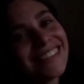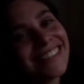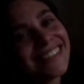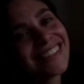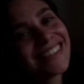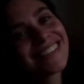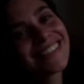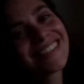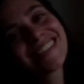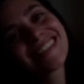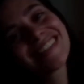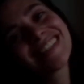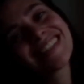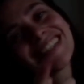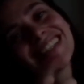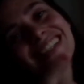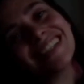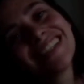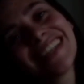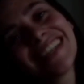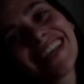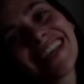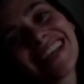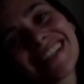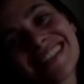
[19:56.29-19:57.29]
See you
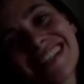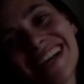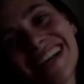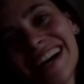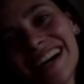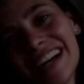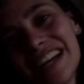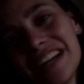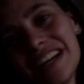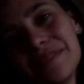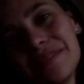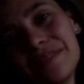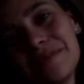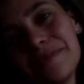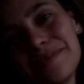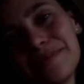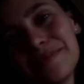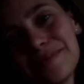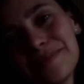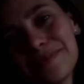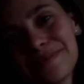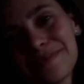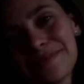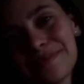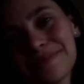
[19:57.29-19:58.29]
next time.
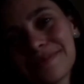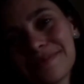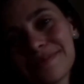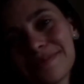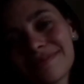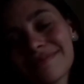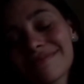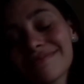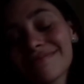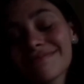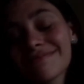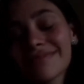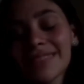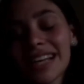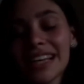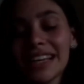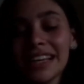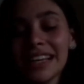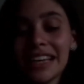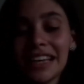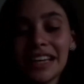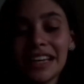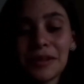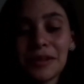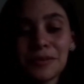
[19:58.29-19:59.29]

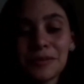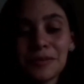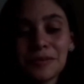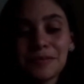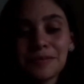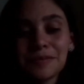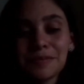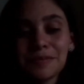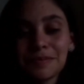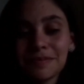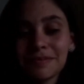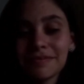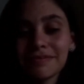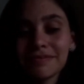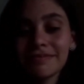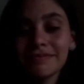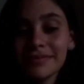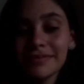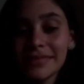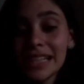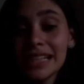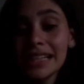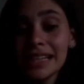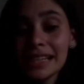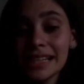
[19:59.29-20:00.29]
And
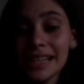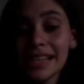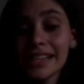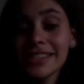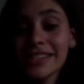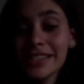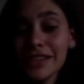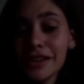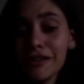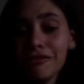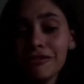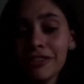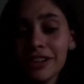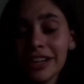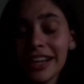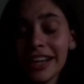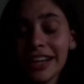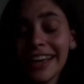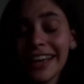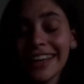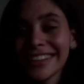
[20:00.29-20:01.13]
let's not forget it.